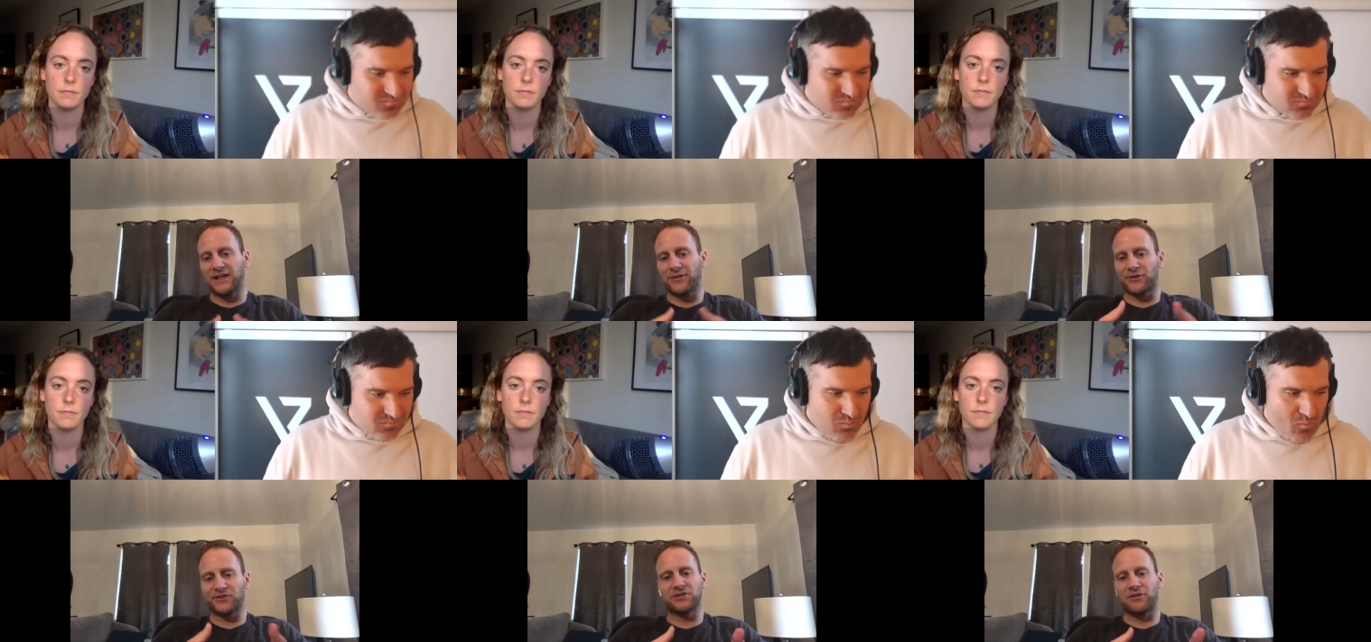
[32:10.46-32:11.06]
Speaker 1: there's
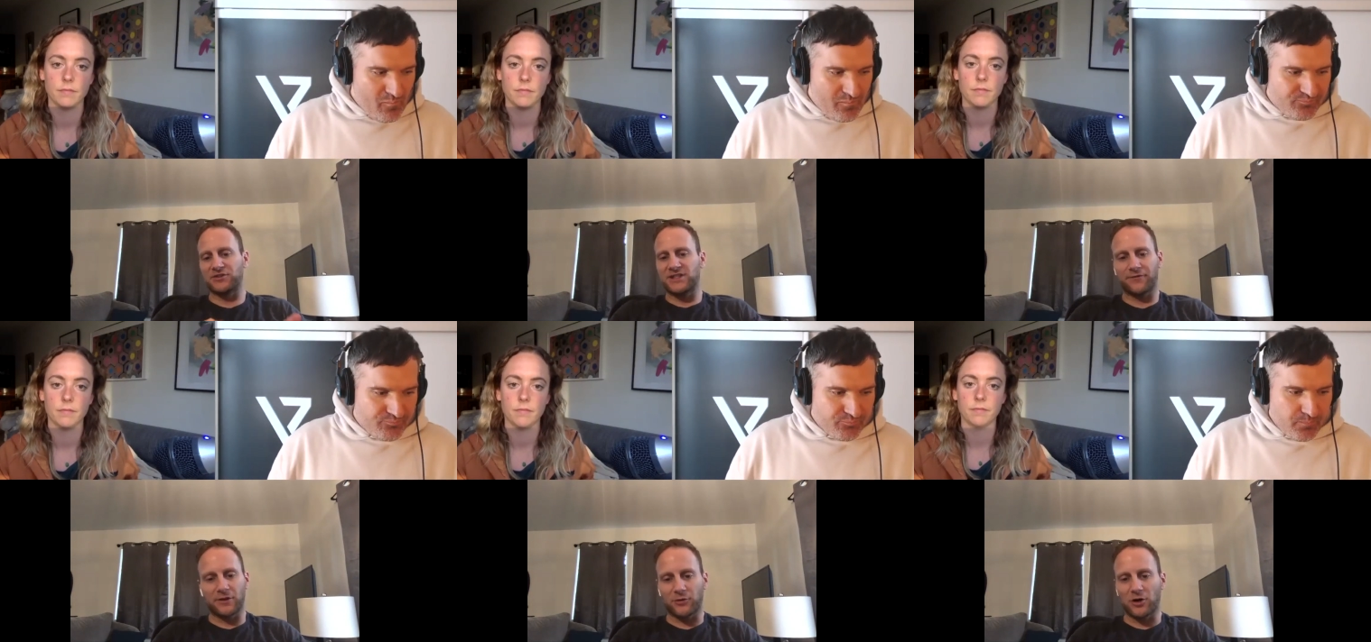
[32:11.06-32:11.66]
there's different
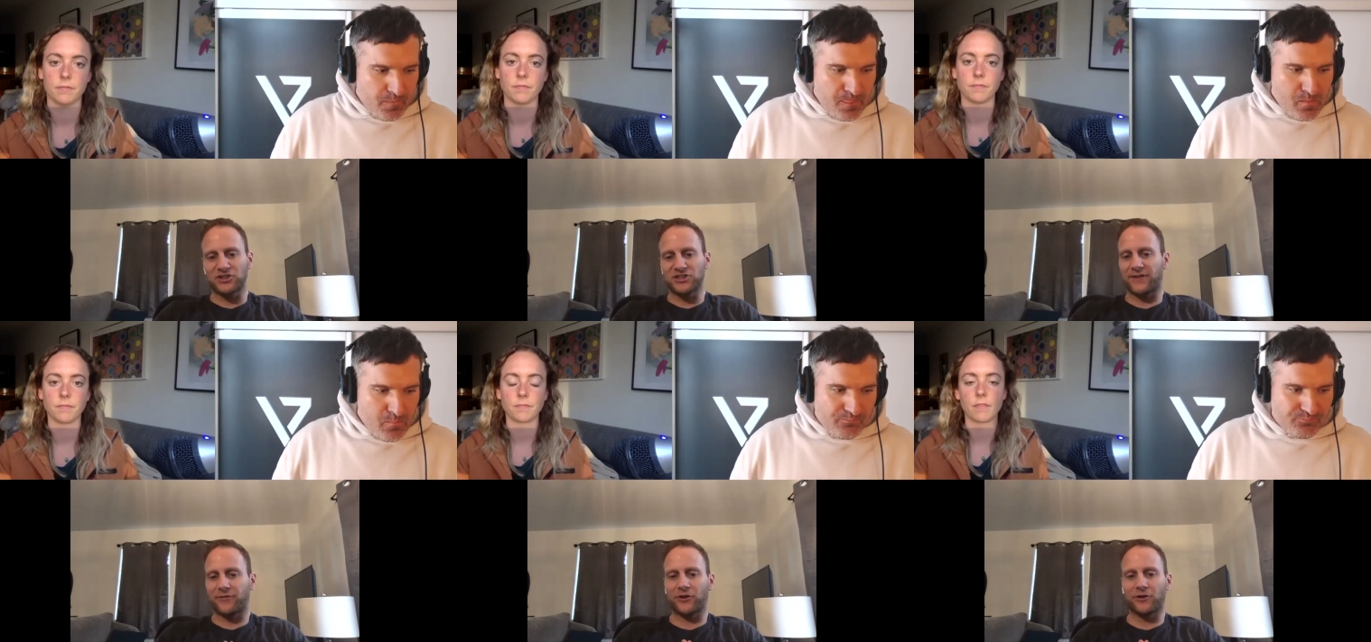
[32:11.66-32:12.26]
approaches I've
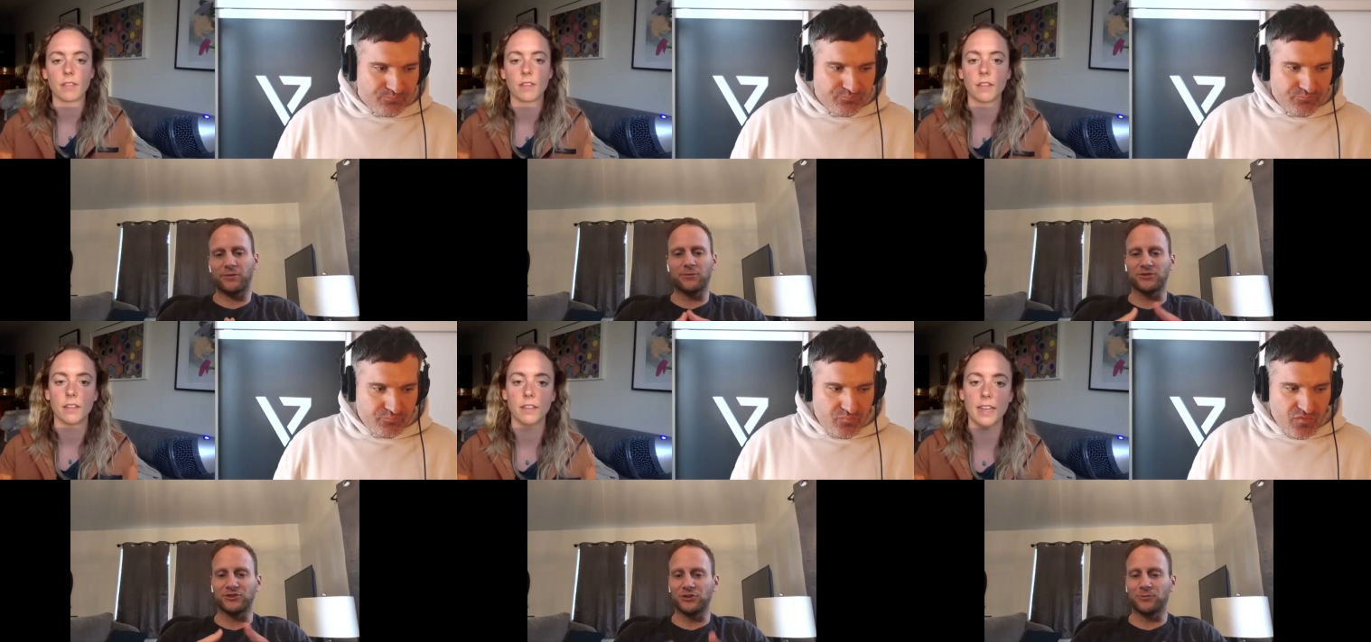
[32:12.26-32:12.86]
heard. People
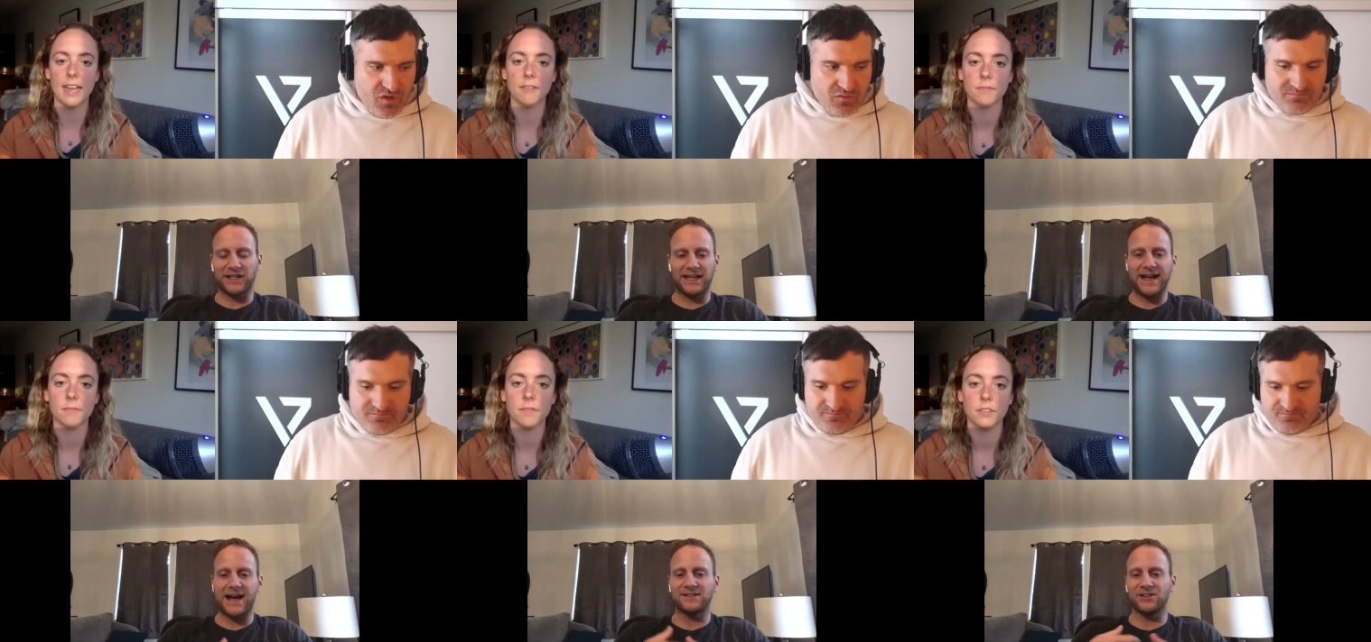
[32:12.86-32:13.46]
duplicate ads,
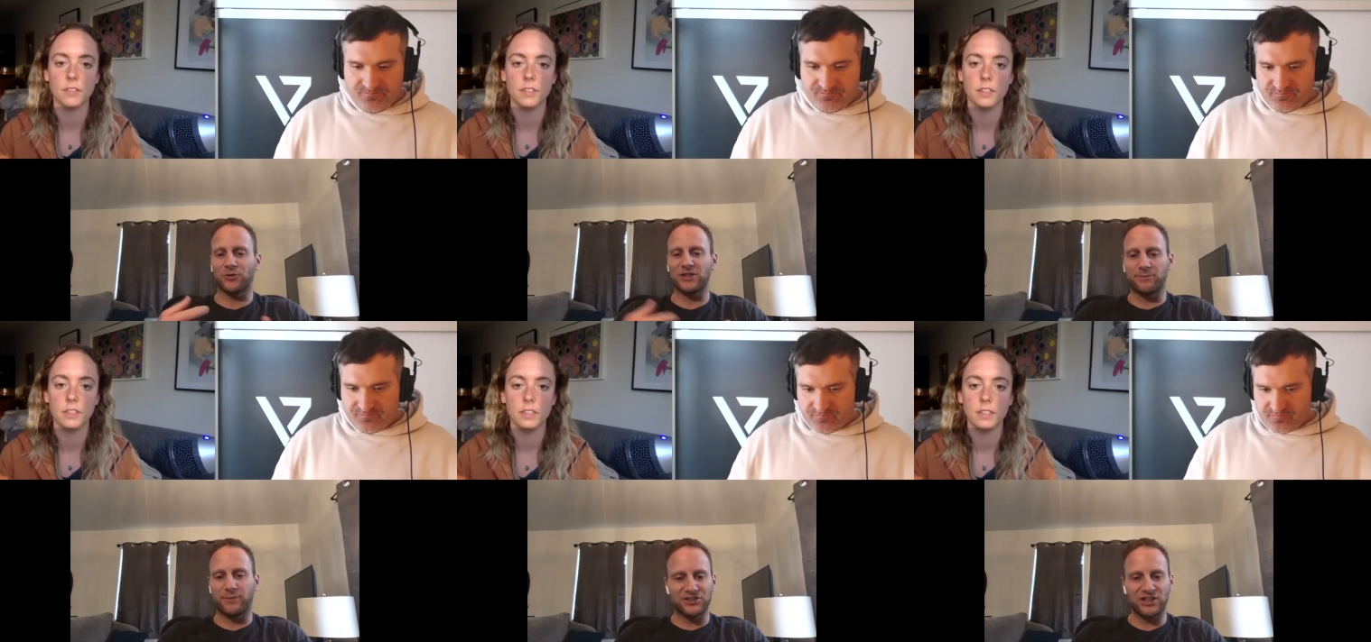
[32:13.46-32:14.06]
increase
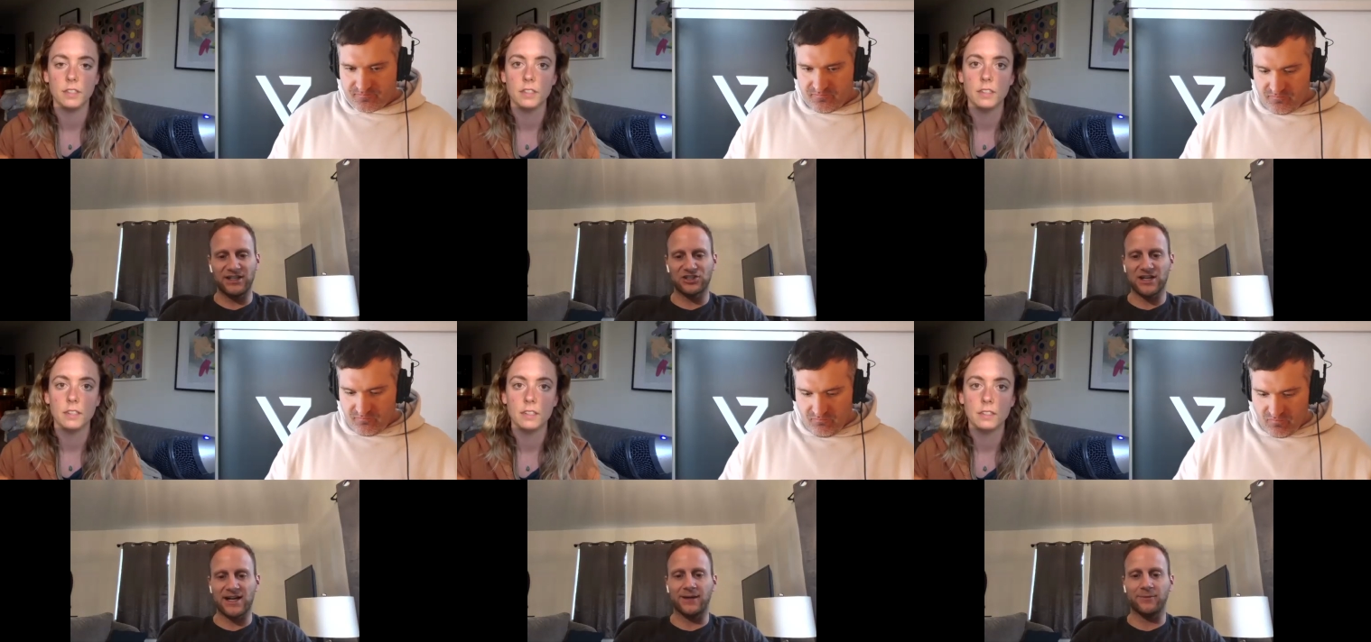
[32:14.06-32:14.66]
budget each
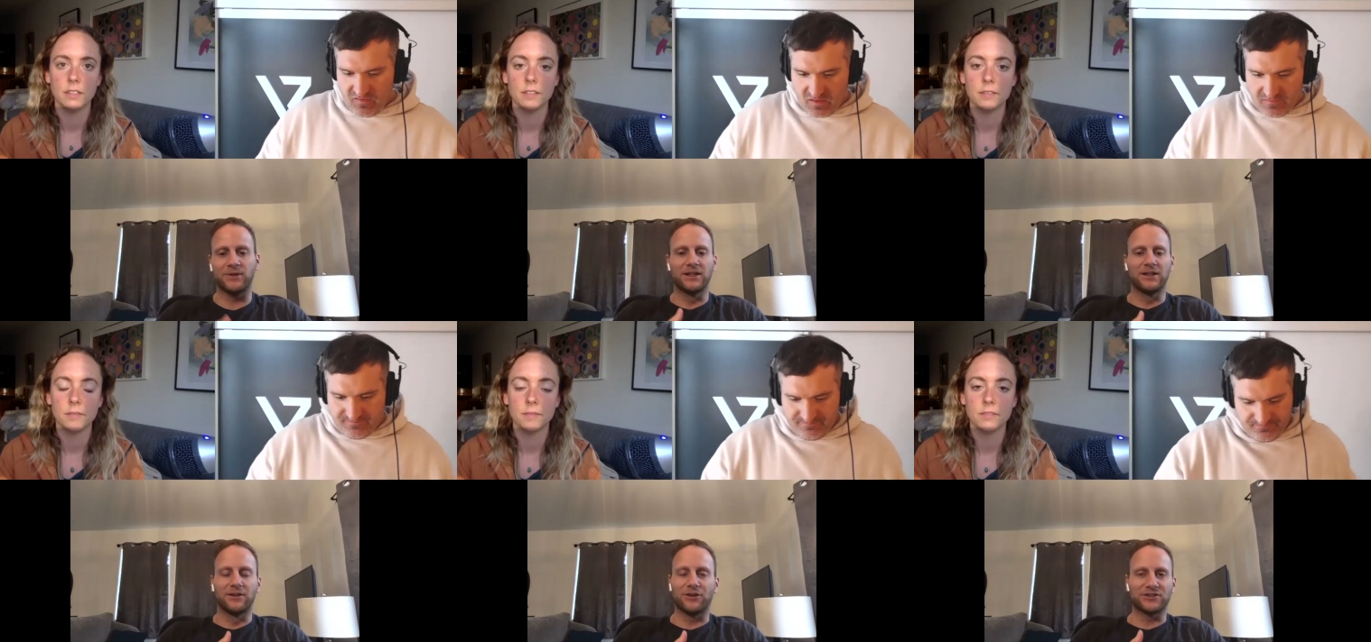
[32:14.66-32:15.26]
time.
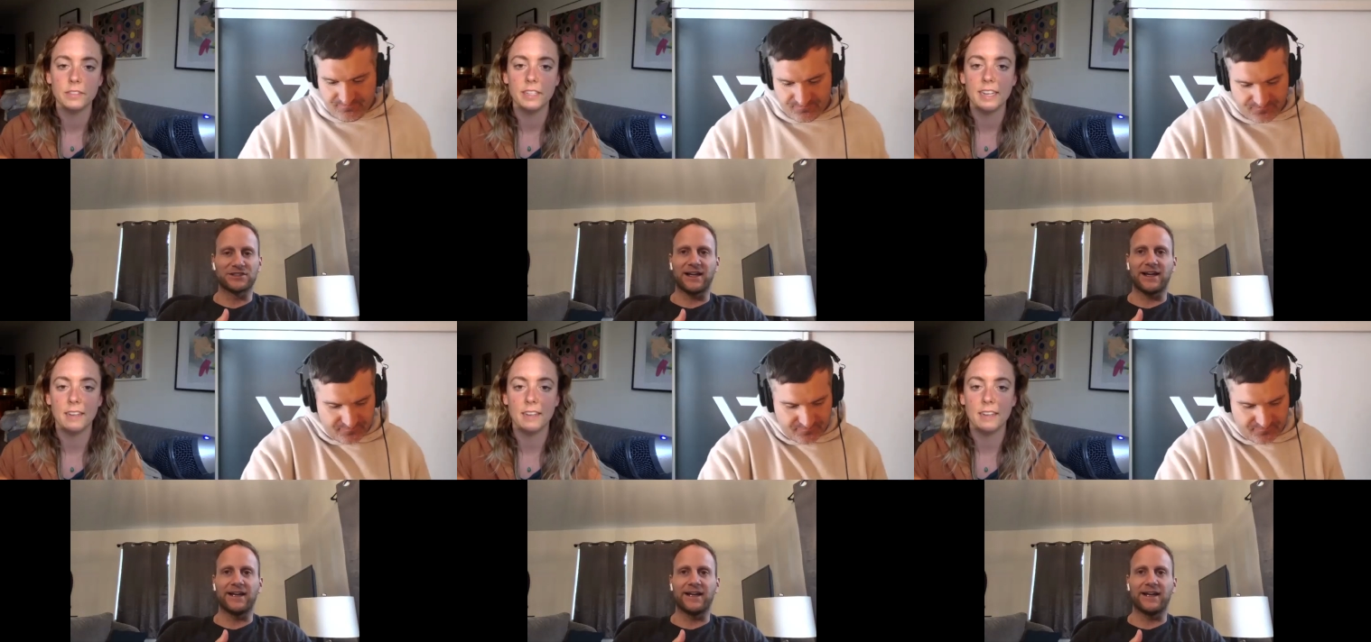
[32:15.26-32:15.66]
There's like